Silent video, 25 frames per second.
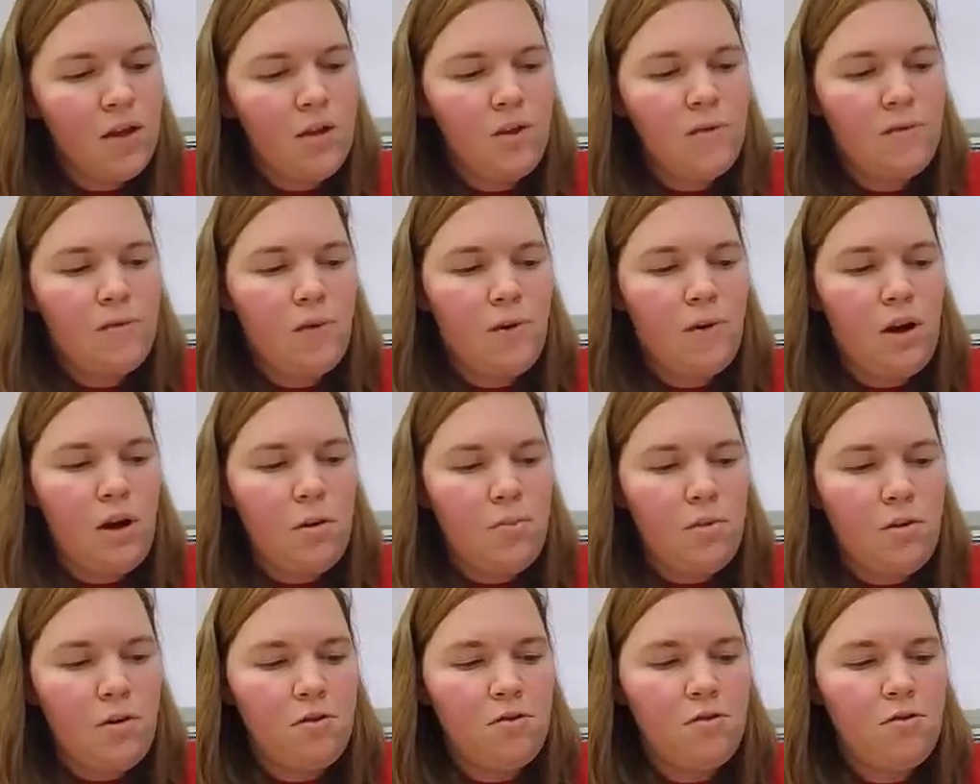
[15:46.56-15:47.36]
For
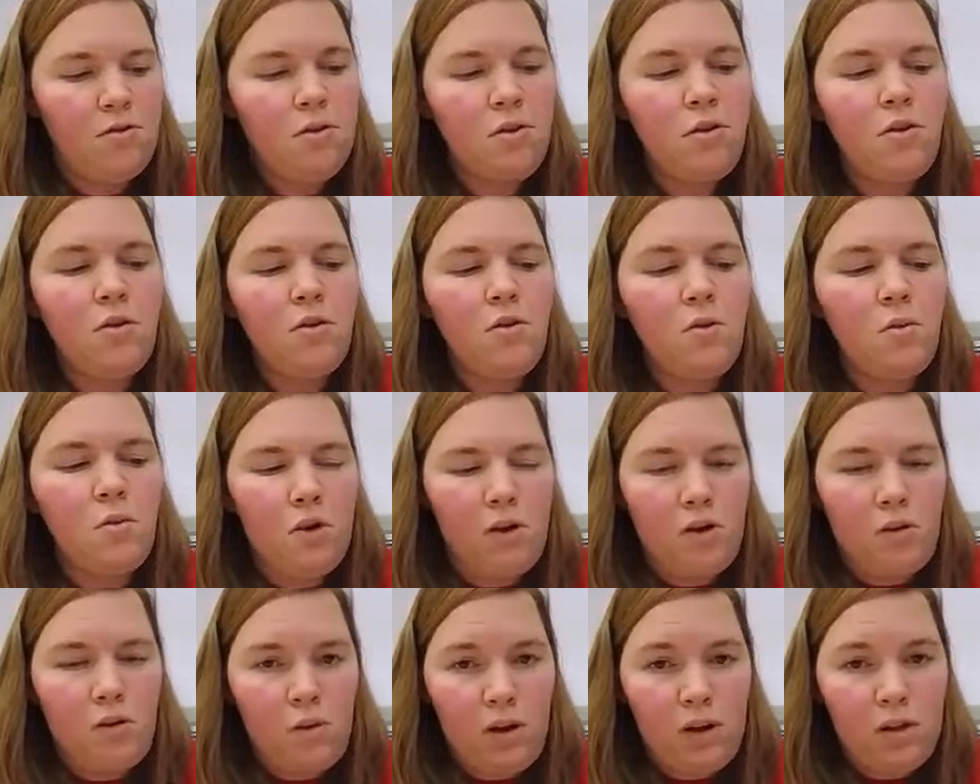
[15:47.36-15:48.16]
number 2,
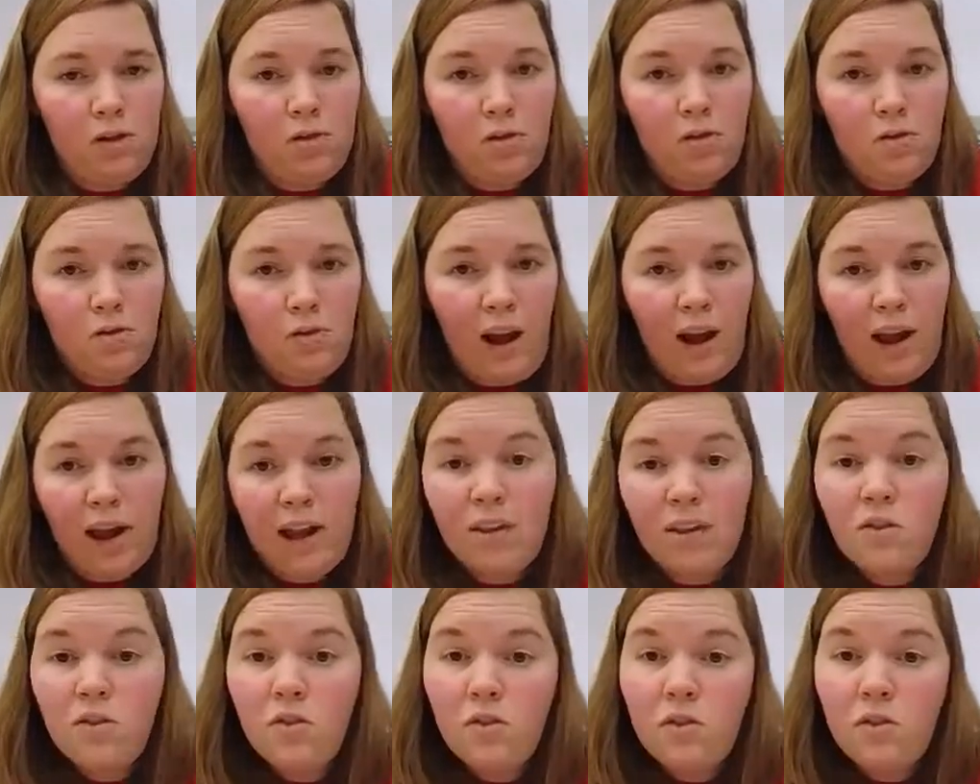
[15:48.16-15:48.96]
we're going to
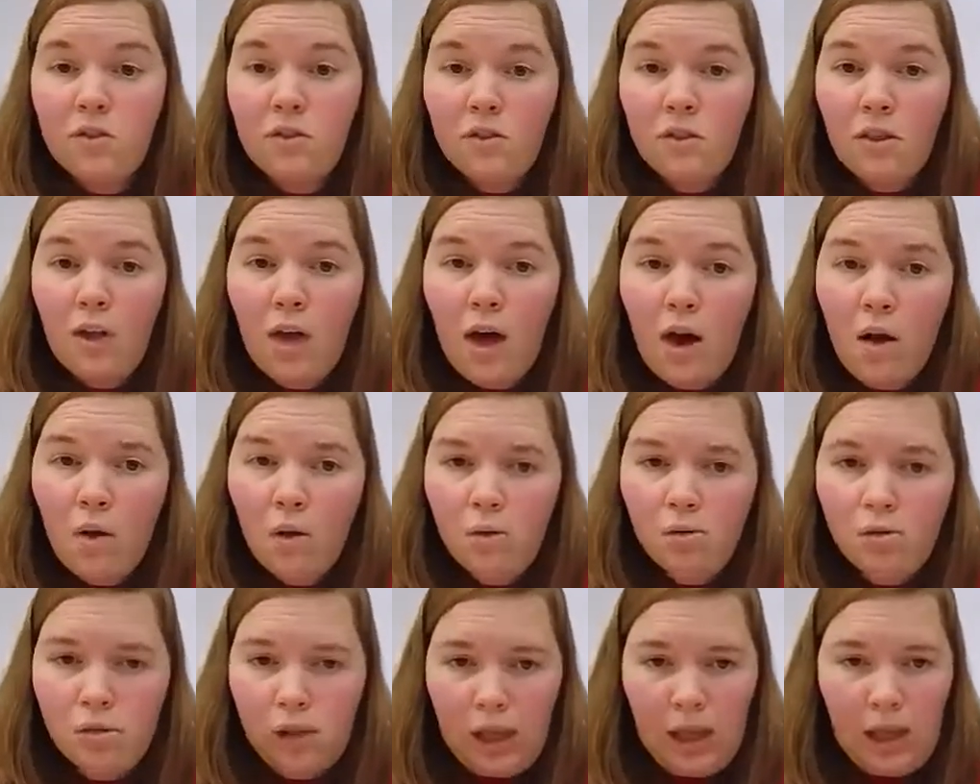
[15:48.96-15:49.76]
write
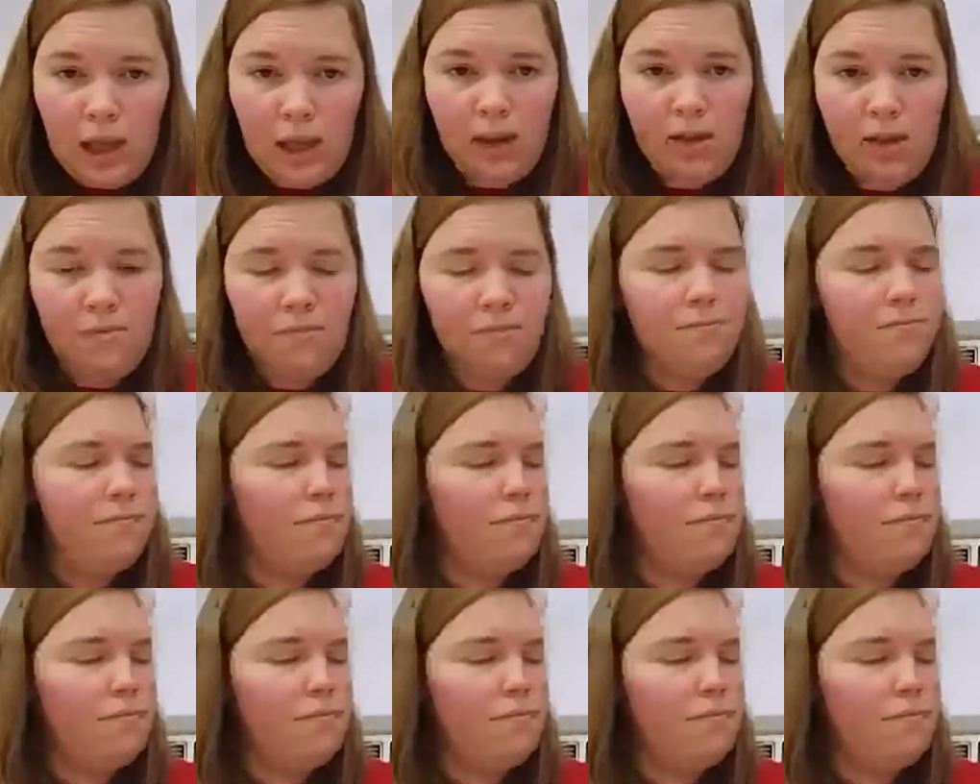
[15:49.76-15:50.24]
slowly.